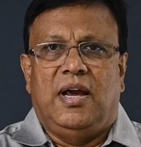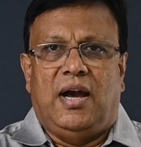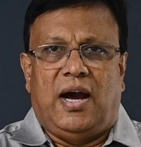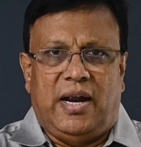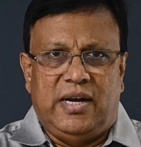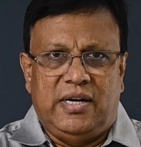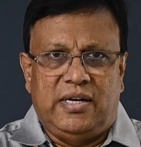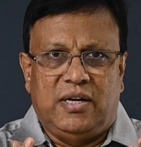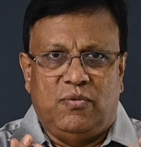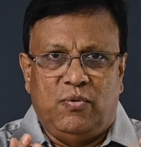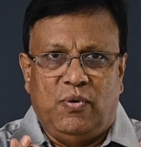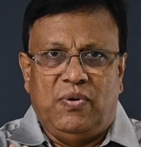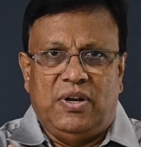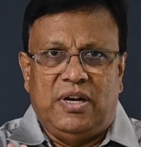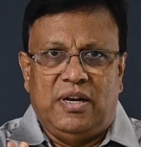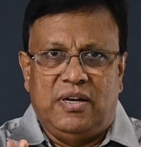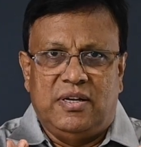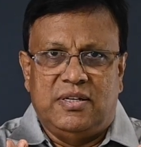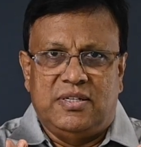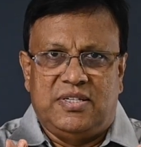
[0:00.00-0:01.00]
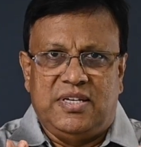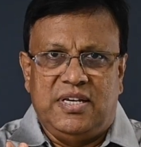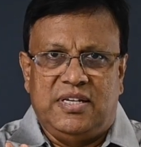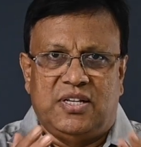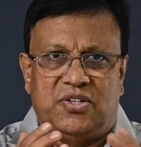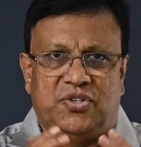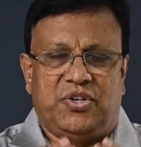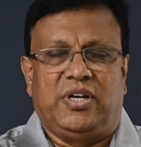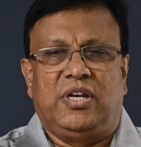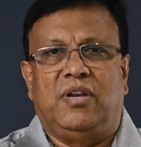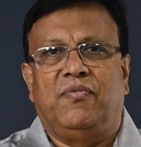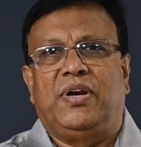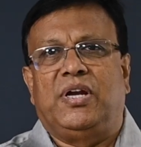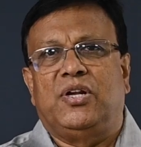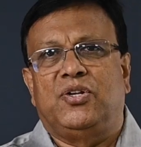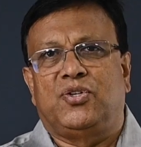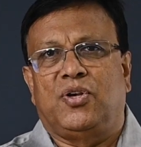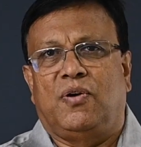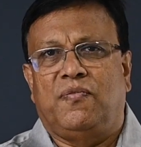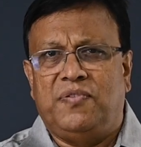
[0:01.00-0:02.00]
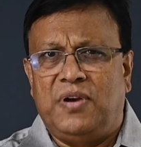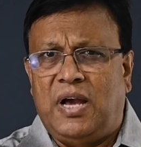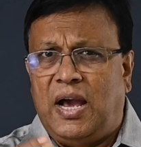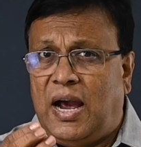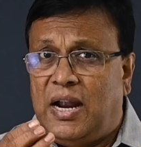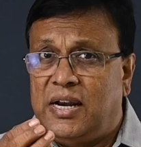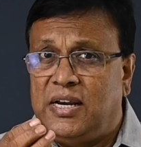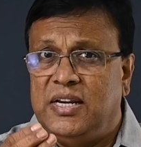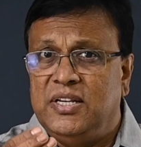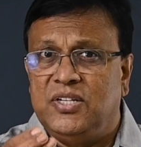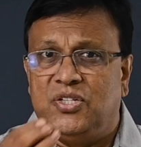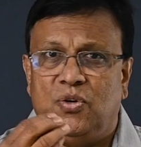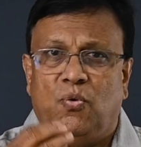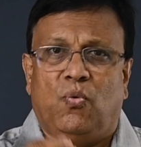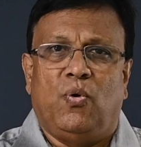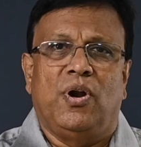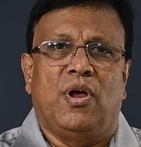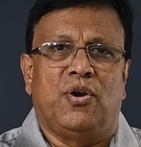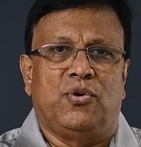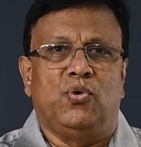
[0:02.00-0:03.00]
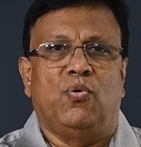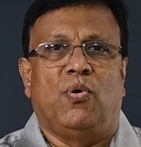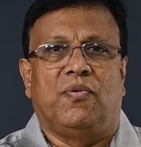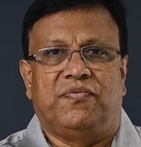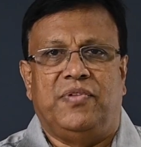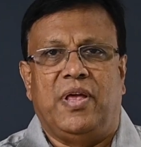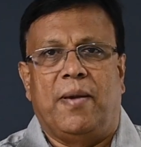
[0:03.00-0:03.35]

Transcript: and we will see the significance of at least one or two of